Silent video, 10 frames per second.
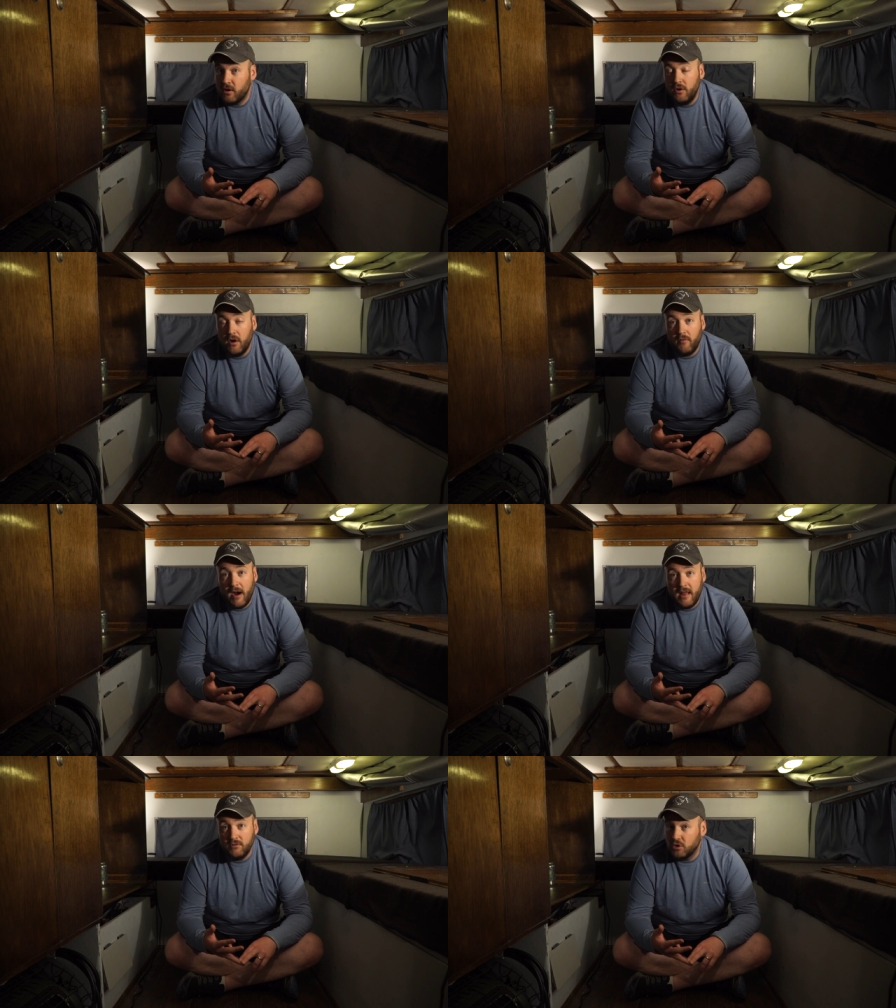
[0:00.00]
included
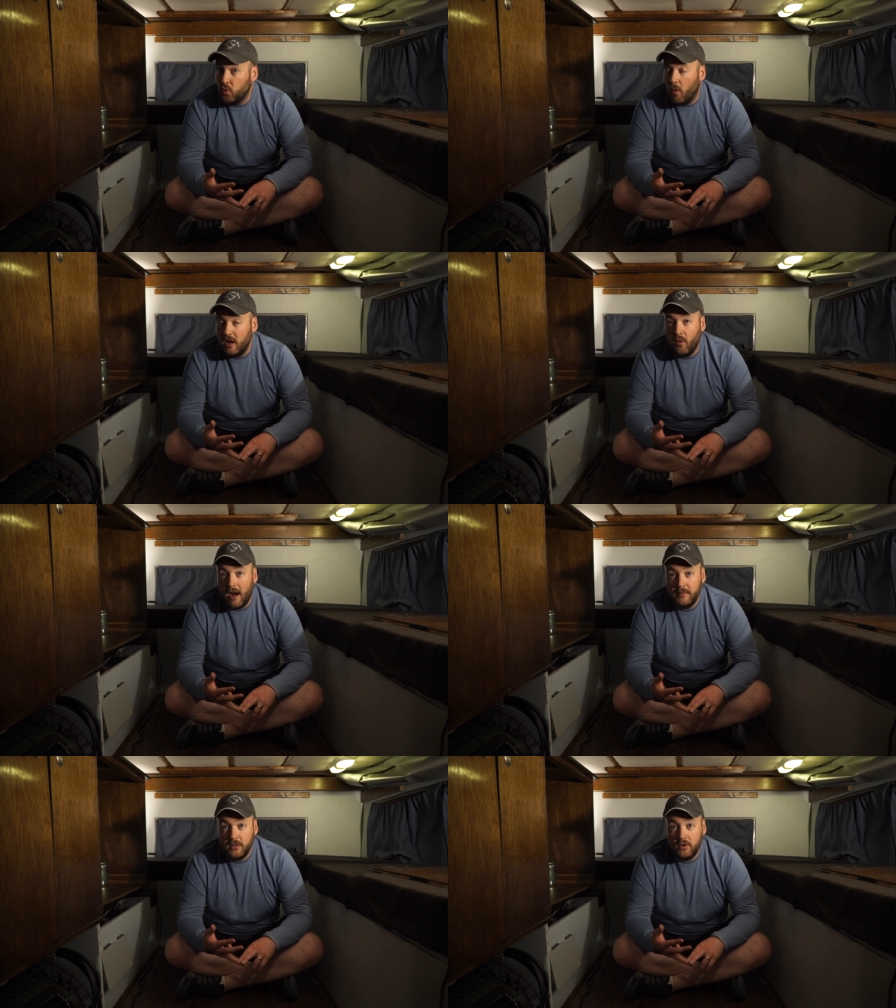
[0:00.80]
already. It was a 20
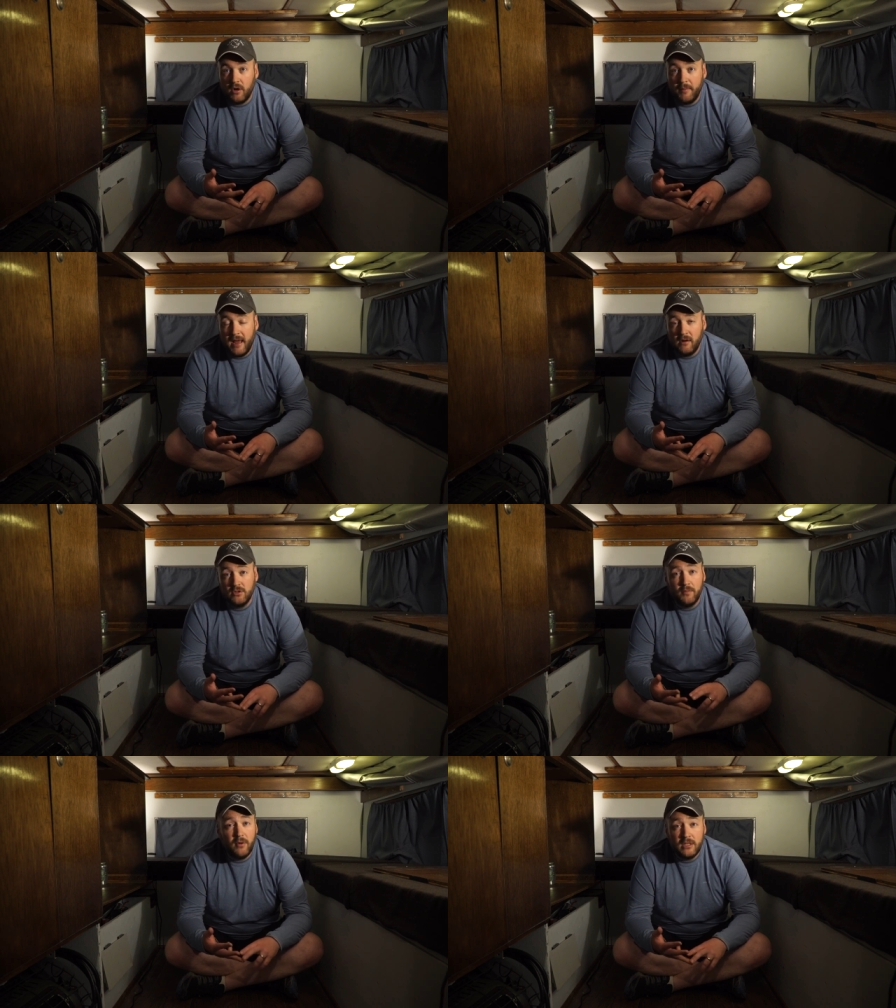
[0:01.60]
watt solar panel,
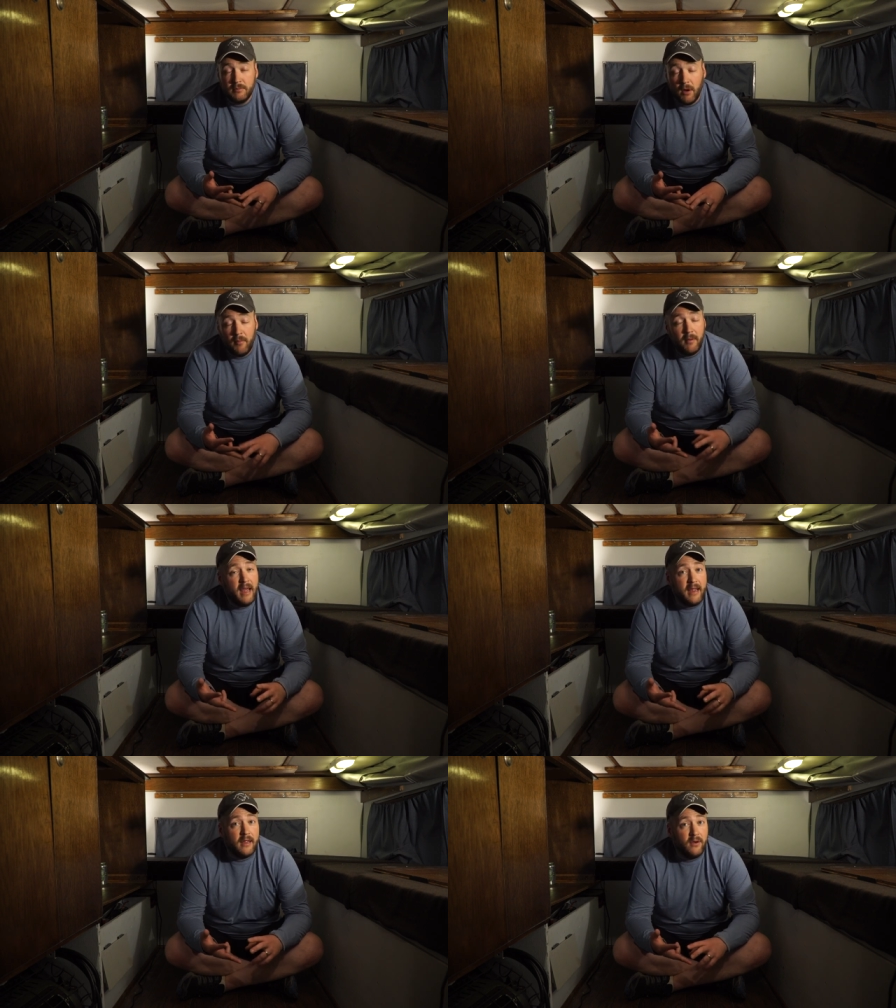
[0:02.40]
so pretty small, but
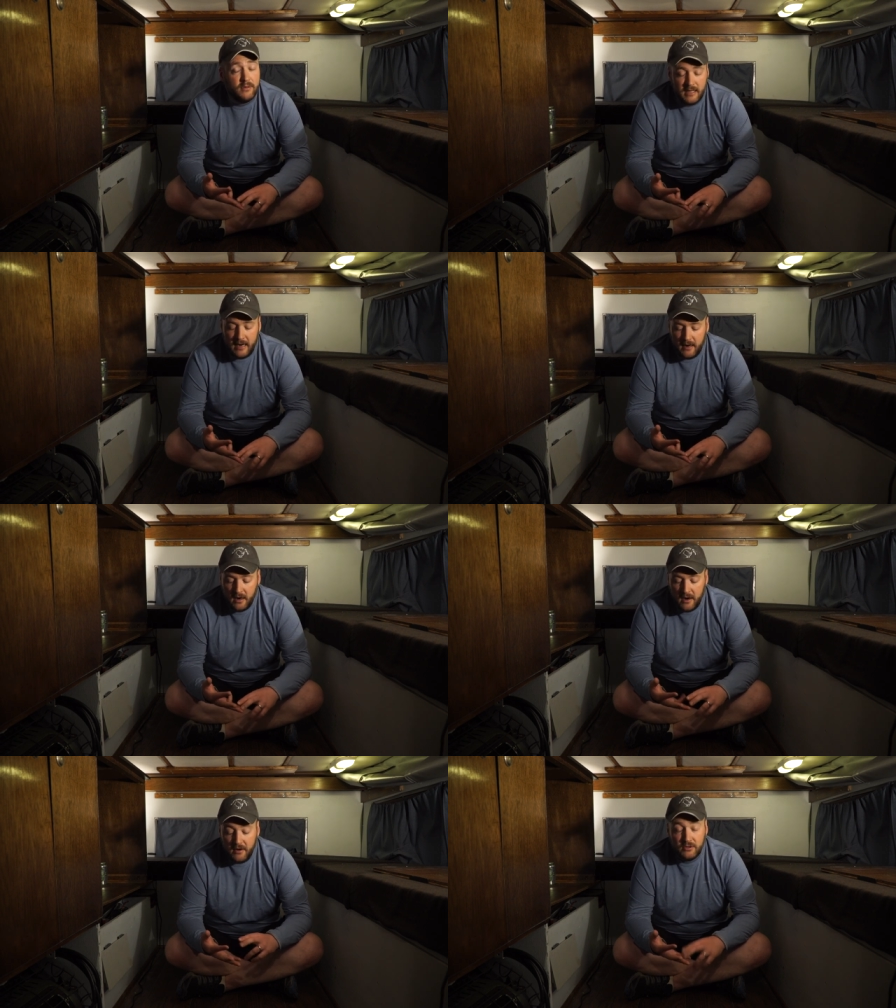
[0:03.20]
hey, it was there.
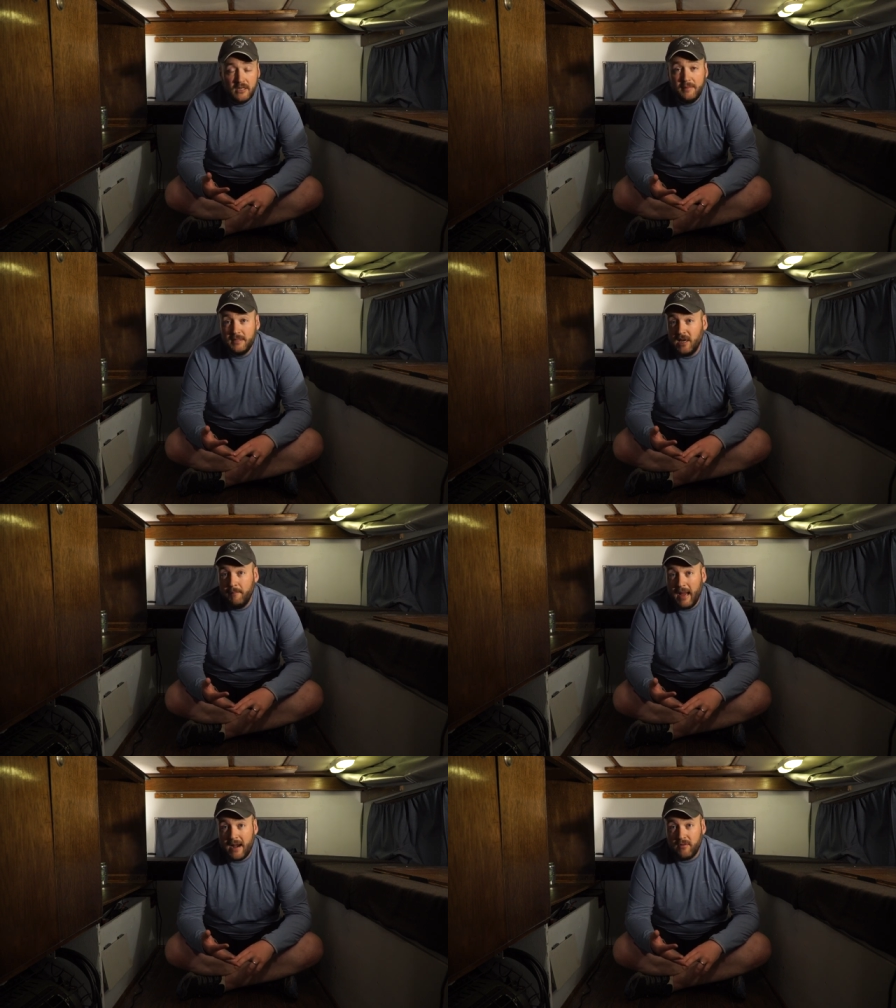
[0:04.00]
There was a deep cell
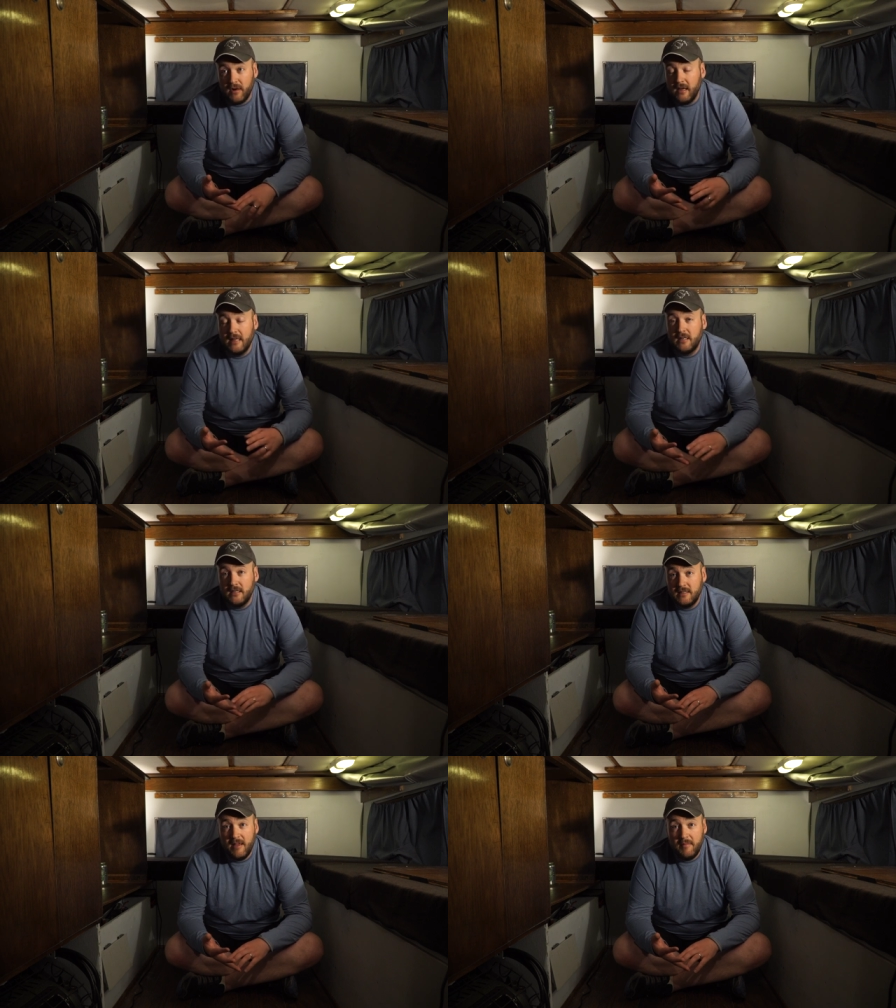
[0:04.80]
battery. That's
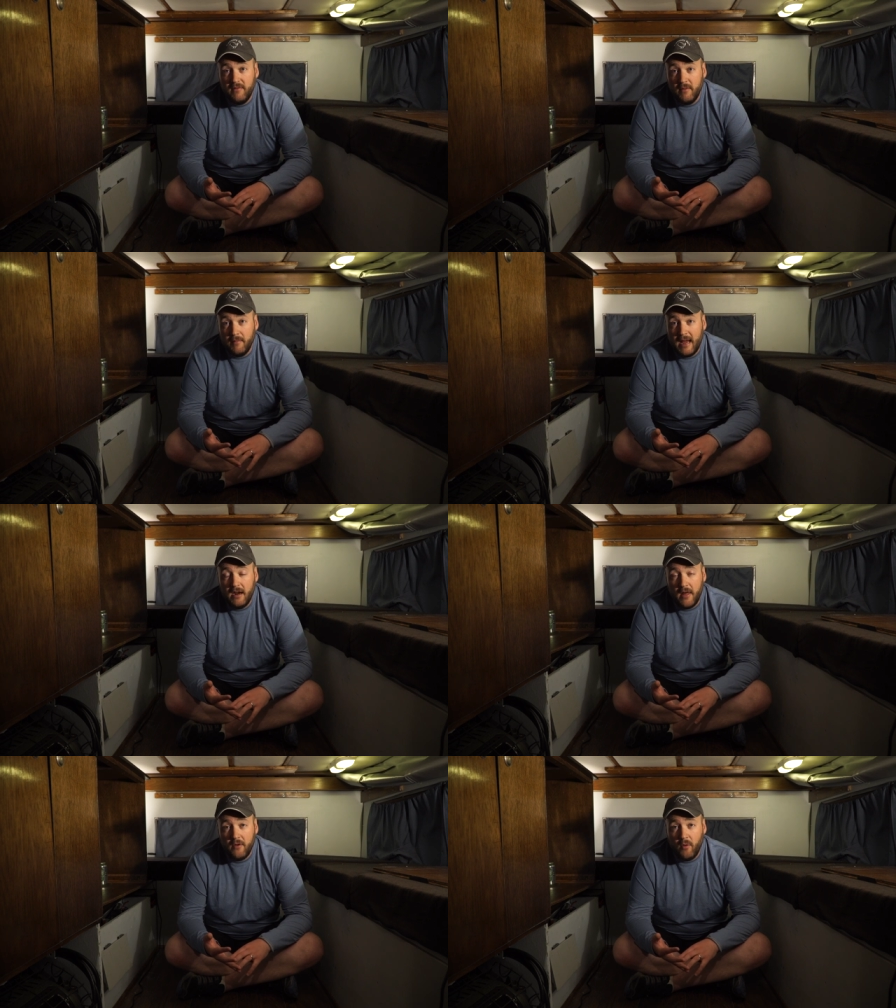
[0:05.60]
gonna save me from buying
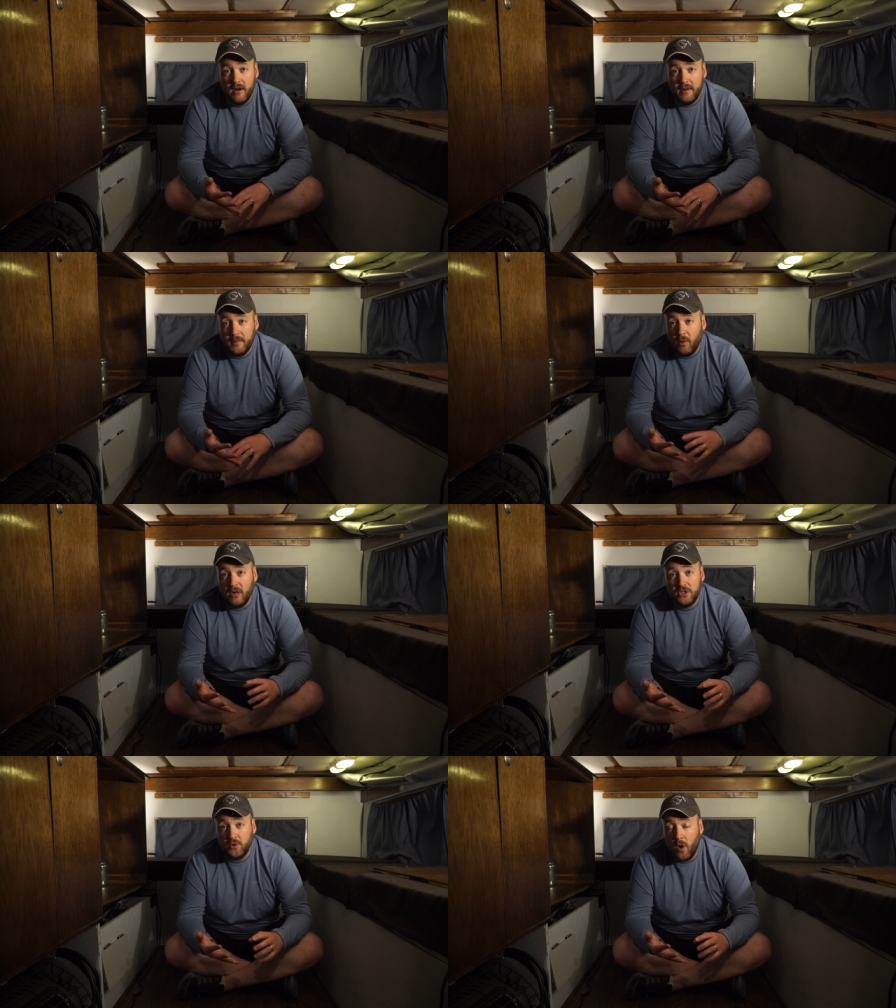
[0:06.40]
another one. It
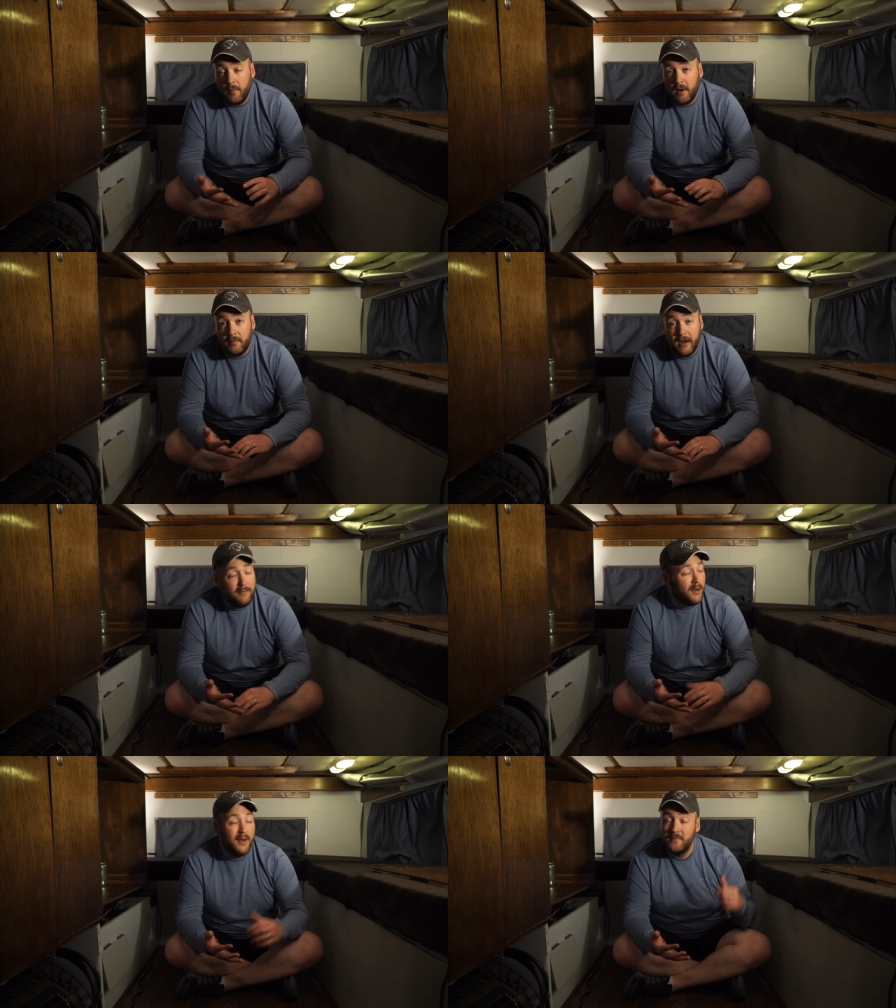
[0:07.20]
was just a Walmart
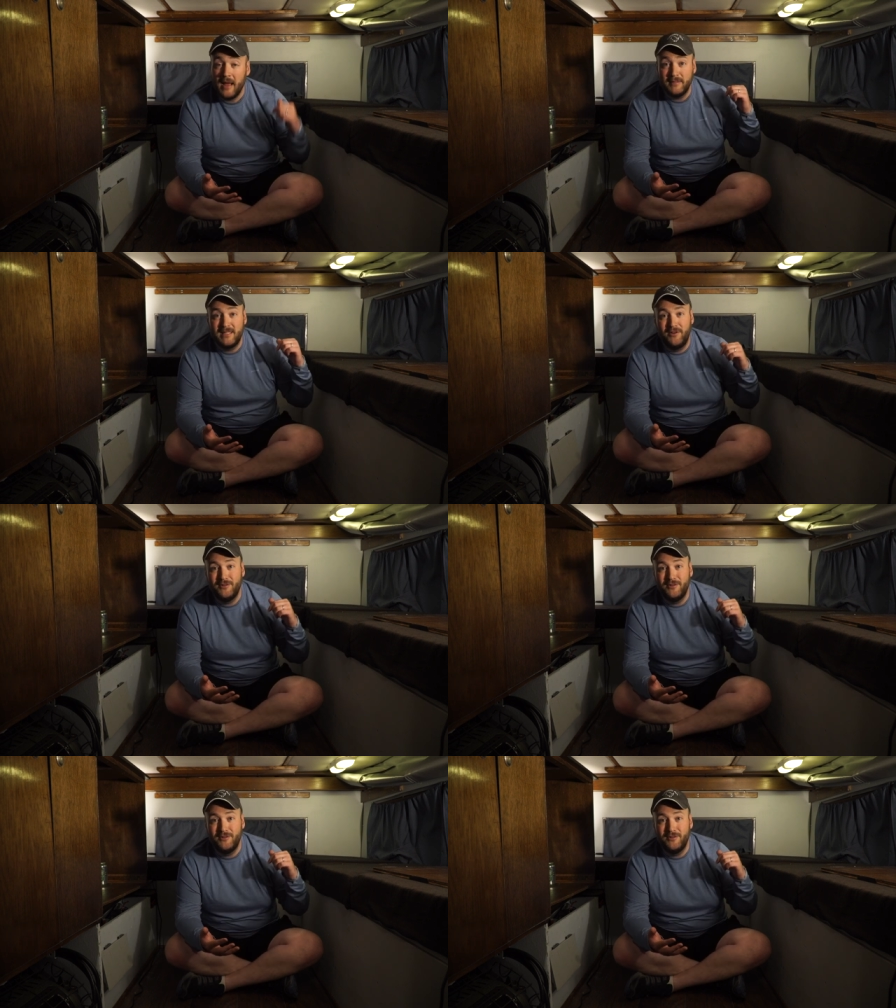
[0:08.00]
brand, but I'm still